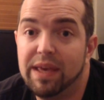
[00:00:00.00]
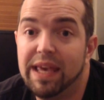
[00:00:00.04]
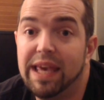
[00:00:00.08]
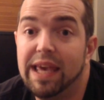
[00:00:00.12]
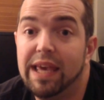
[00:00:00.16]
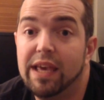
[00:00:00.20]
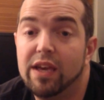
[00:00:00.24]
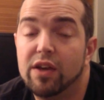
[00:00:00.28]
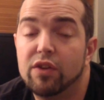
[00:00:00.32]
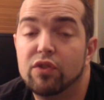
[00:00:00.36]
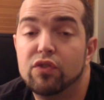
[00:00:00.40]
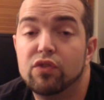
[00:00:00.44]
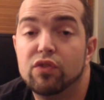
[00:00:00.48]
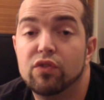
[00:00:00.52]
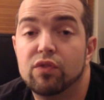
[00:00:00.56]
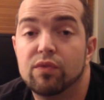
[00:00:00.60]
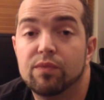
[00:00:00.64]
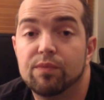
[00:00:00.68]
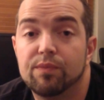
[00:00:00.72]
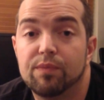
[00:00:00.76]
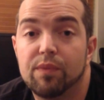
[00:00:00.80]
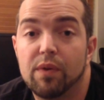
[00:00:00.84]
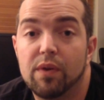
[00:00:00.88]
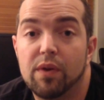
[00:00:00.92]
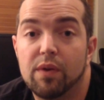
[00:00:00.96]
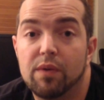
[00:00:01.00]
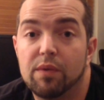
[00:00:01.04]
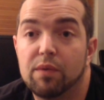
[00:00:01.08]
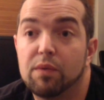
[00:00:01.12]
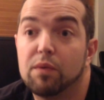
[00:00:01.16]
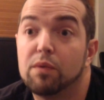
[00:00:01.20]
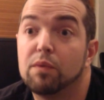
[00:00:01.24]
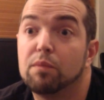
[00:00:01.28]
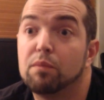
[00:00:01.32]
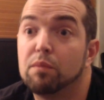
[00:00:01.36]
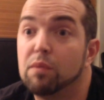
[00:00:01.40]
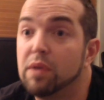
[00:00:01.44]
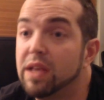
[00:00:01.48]
He can
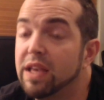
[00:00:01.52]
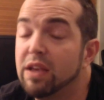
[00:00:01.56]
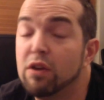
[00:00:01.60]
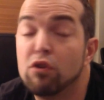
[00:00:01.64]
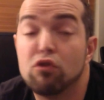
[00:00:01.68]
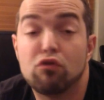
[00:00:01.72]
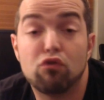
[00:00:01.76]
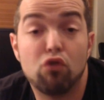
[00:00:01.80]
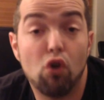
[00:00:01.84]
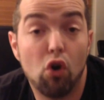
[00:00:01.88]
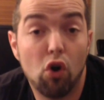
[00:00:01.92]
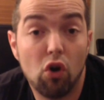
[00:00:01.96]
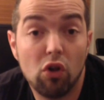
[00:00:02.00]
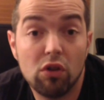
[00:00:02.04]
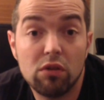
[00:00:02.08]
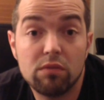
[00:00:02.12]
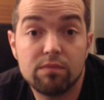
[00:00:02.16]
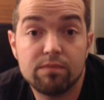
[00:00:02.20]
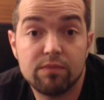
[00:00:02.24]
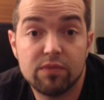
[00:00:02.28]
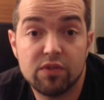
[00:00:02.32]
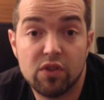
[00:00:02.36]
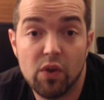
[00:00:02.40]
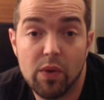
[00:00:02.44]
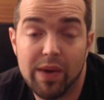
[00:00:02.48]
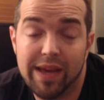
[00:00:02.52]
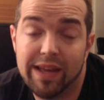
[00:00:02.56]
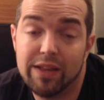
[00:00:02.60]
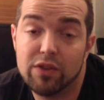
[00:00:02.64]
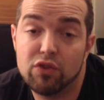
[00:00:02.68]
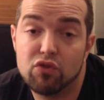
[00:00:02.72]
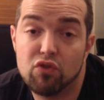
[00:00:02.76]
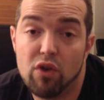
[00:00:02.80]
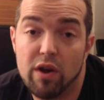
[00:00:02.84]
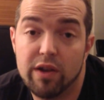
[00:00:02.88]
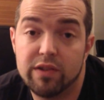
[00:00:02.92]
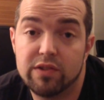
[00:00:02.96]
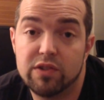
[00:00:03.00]
crawl, so he can
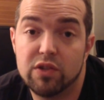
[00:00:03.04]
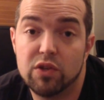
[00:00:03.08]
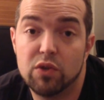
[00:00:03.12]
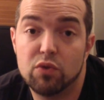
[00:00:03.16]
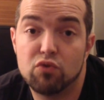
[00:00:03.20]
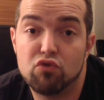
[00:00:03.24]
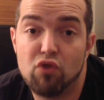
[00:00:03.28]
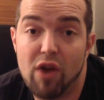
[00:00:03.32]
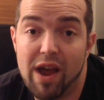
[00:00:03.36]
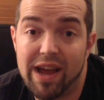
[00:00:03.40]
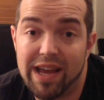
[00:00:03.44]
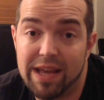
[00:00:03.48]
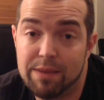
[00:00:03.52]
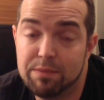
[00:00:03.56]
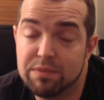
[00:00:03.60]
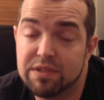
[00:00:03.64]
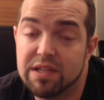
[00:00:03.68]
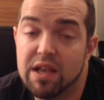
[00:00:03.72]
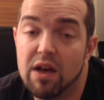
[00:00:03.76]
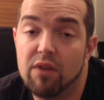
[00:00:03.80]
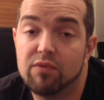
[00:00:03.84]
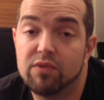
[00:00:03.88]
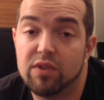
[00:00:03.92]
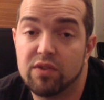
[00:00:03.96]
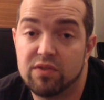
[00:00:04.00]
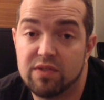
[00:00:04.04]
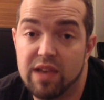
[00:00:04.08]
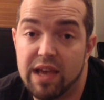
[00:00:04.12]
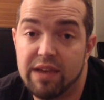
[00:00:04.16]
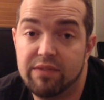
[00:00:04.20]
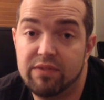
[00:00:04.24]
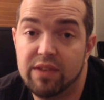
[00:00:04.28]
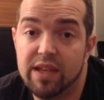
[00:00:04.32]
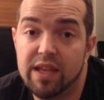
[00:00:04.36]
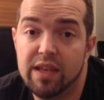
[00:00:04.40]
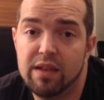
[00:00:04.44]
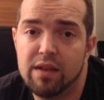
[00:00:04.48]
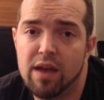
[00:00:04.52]
try to drag himself to
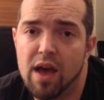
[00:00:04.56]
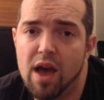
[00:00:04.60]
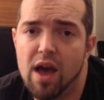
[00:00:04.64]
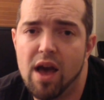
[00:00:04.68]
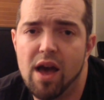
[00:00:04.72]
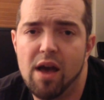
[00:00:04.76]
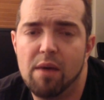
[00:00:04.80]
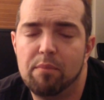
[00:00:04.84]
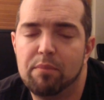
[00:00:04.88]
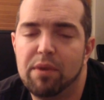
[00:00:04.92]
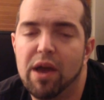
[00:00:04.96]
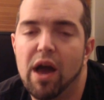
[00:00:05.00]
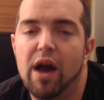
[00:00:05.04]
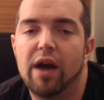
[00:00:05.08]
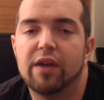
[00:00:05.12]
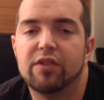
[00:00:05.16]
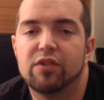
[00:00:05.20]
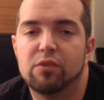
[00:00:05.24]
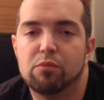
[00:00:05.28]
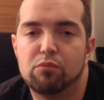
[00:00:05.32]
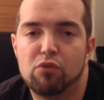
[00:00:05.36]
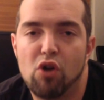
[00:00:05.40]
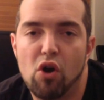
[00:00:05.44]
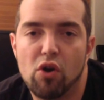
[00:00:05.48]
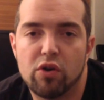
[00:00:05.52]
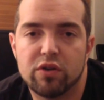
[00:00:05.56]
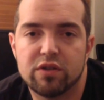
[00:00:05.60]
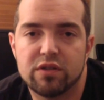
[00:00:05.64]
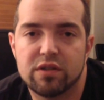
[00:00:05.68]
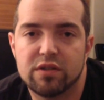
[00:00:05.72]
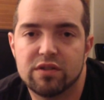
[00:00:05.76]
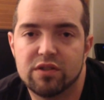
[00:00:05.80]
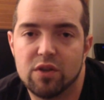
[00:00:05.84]
safety behind some rocks.